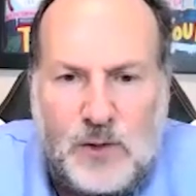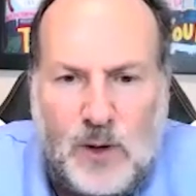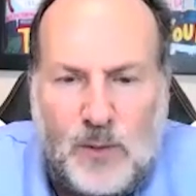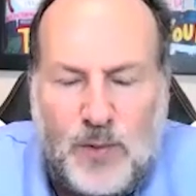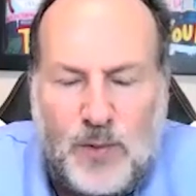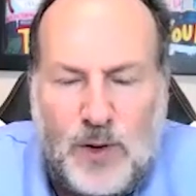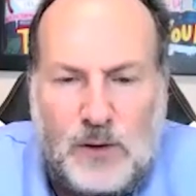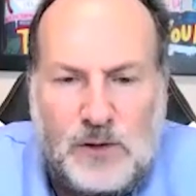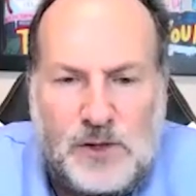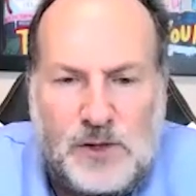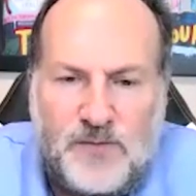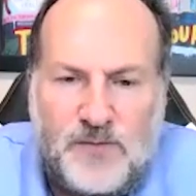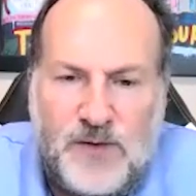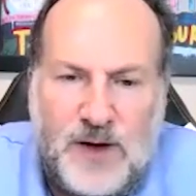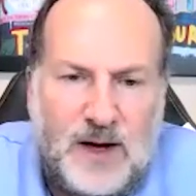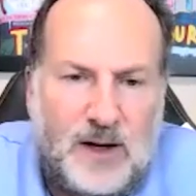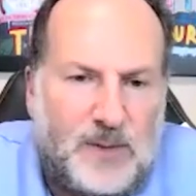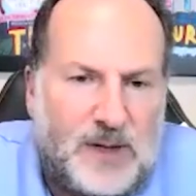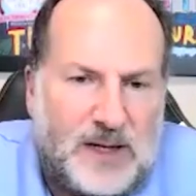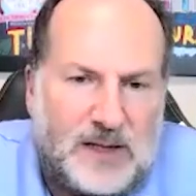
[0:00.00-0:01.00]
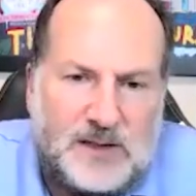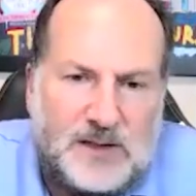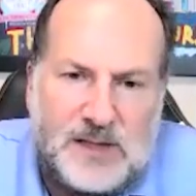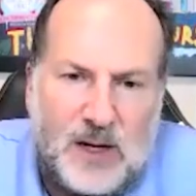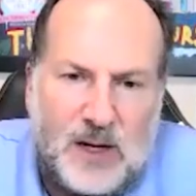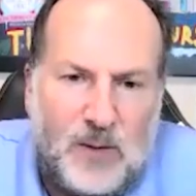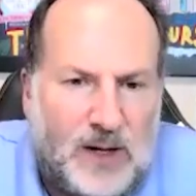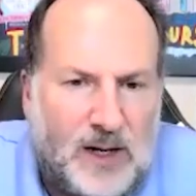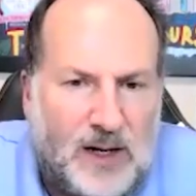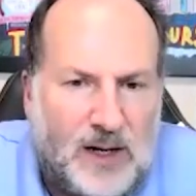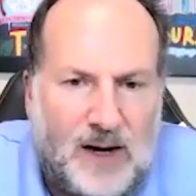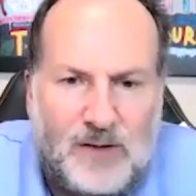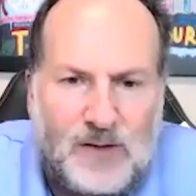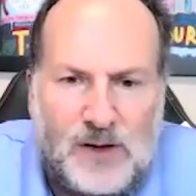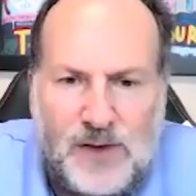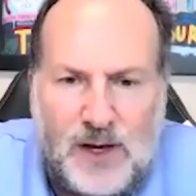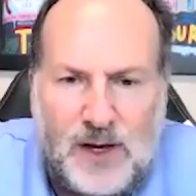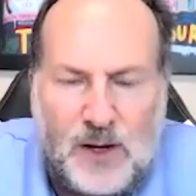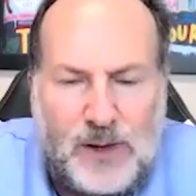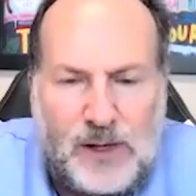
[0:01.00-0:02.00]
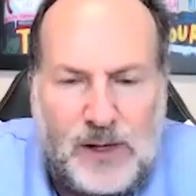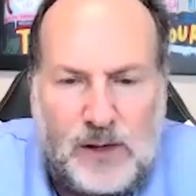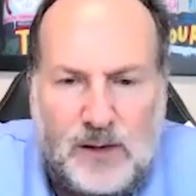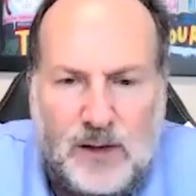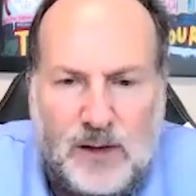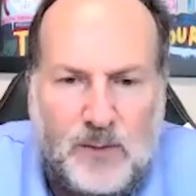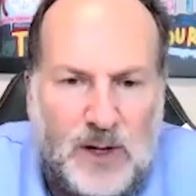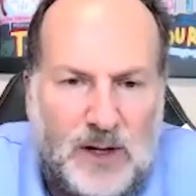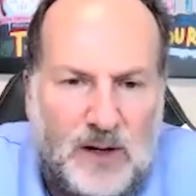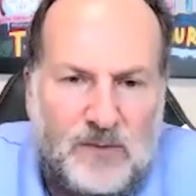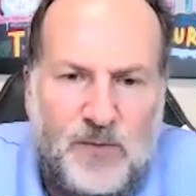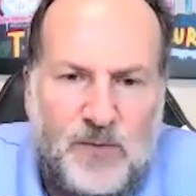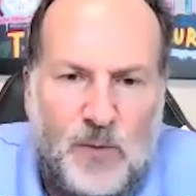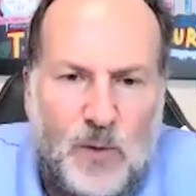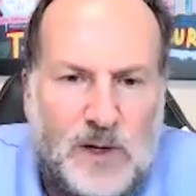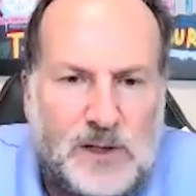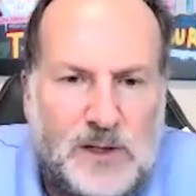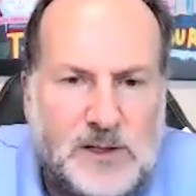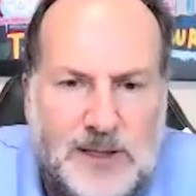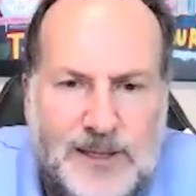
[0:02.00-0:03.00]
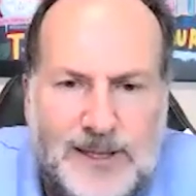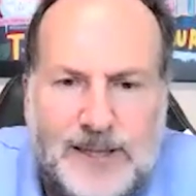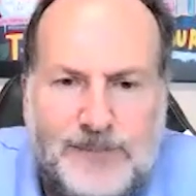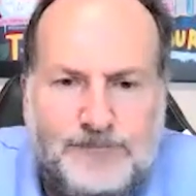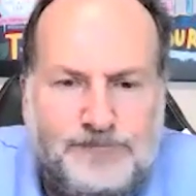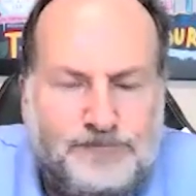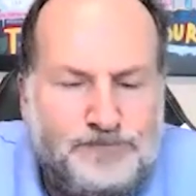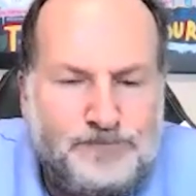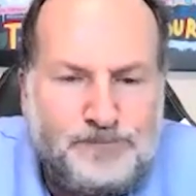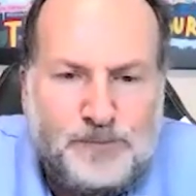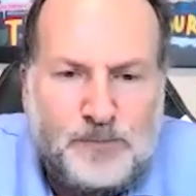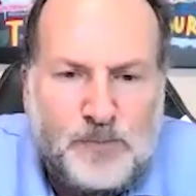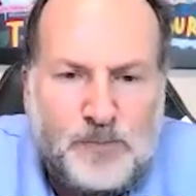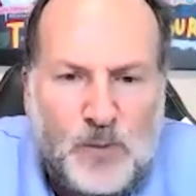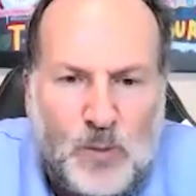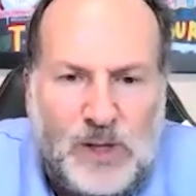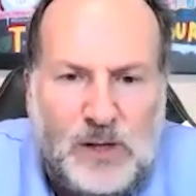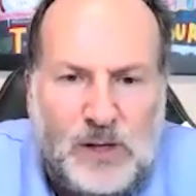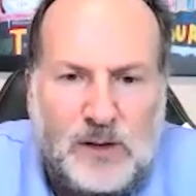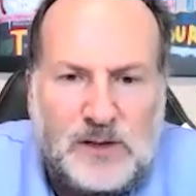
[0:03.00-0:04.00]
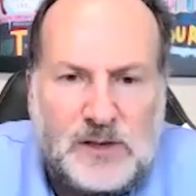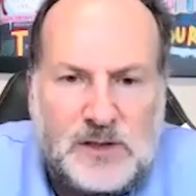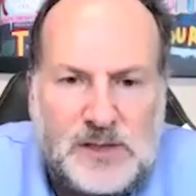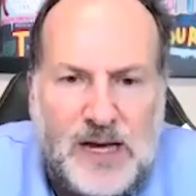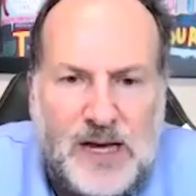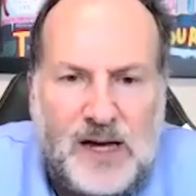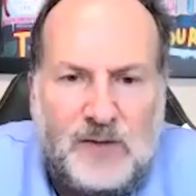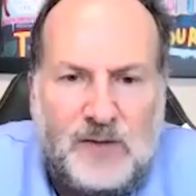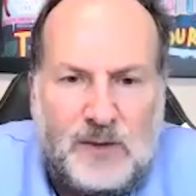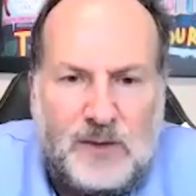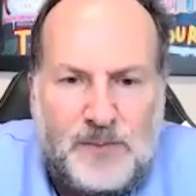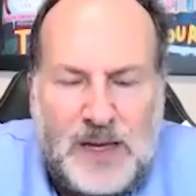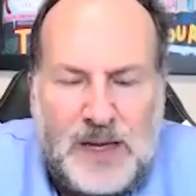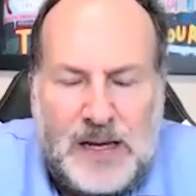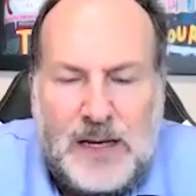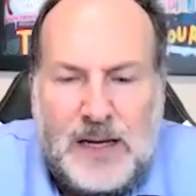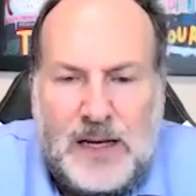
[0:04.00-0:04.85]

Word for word: to approach a family and saying, we did everything we could, but unfortunately, we couldn't save them.